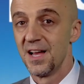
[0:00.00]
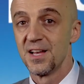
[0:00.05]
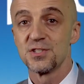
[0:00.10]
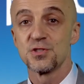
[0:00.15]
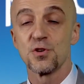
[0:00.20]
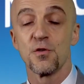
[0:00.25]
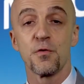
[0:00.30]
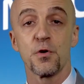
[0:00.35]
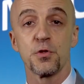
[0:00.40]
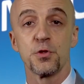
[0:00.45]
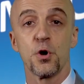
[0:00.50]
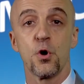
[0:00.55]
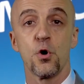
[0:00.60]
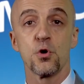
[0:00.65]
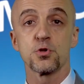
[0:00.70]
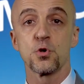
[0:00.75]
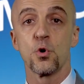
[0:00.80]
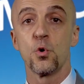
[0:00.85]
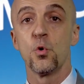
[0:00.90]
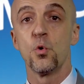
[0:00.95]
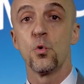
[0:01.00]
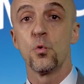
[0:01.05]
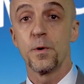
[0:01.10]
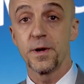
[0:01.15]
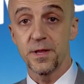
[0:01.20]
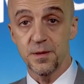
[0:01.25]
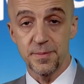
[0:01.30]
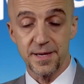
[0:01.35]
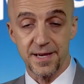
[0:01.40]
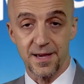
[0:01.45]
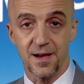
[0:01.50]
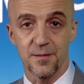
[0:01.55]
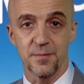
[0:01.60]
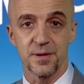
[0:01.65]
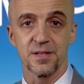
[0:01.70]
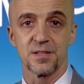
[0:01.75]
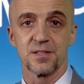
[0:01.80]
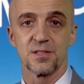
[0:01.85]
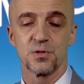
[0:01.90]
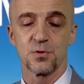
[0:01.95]
So for those who will be
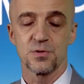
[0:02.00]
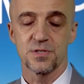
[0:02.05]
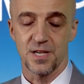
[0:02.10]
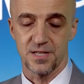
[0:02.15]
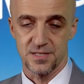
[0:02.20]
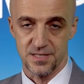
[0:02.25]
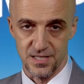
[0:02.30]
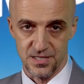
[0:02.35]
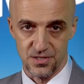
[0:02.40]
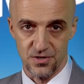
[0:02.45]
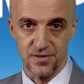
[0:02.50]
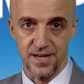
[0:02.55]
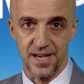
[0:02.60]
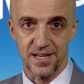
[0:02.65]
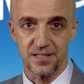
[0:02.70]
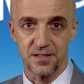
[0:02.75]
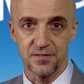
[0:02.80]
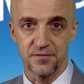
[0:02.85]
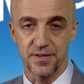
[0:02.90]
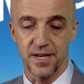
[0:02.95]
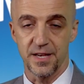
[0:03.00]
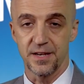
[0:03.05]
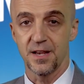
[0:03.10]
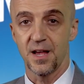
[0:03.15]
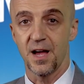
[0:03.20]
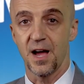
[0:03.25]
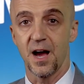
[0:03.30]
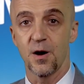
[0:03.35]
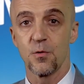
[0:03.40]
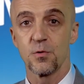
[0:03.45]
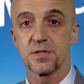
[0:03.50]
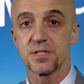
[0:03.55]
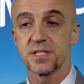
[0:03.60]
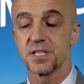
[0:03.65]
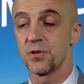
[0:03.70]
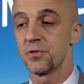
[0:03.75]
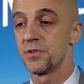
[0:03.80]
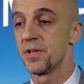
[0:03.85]
coming to Success Connect in Vienna, I will see you